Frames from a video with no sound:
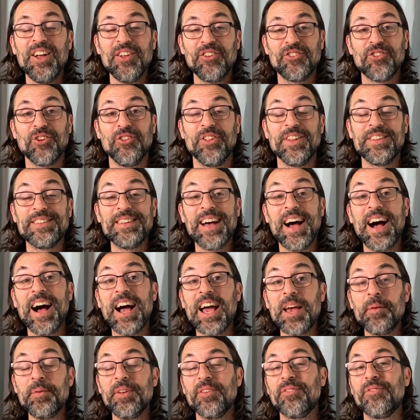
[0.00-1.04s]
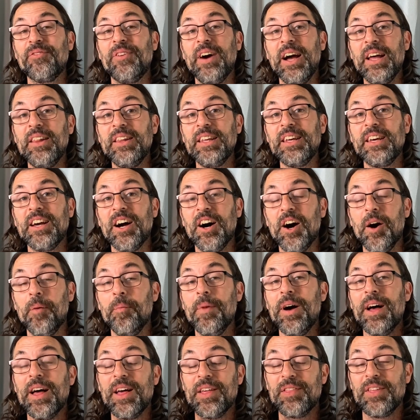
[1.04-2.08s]
So the time has finally
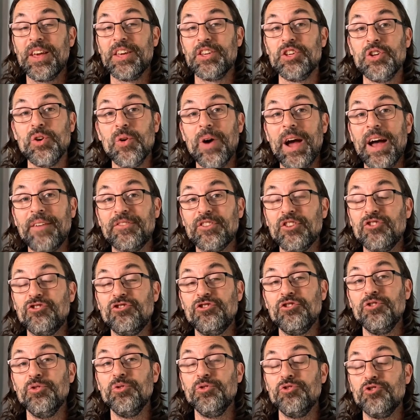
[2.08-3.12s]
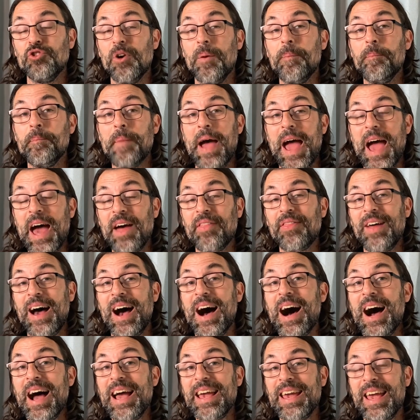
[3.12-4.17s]
come that you have to choose your Math
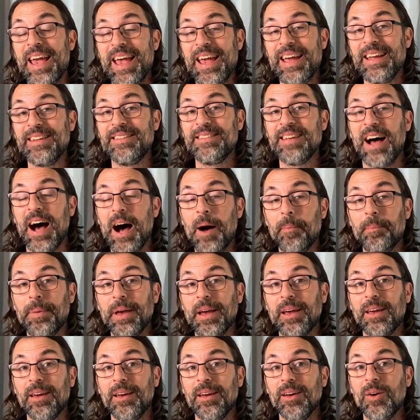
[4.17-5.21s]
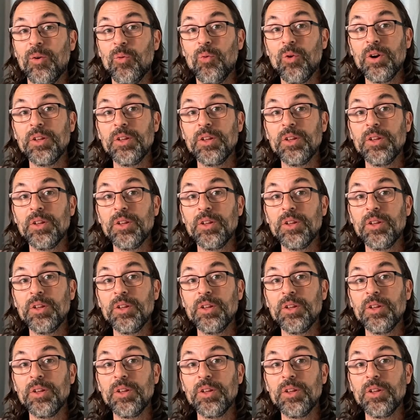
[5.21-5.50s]
IA topic. What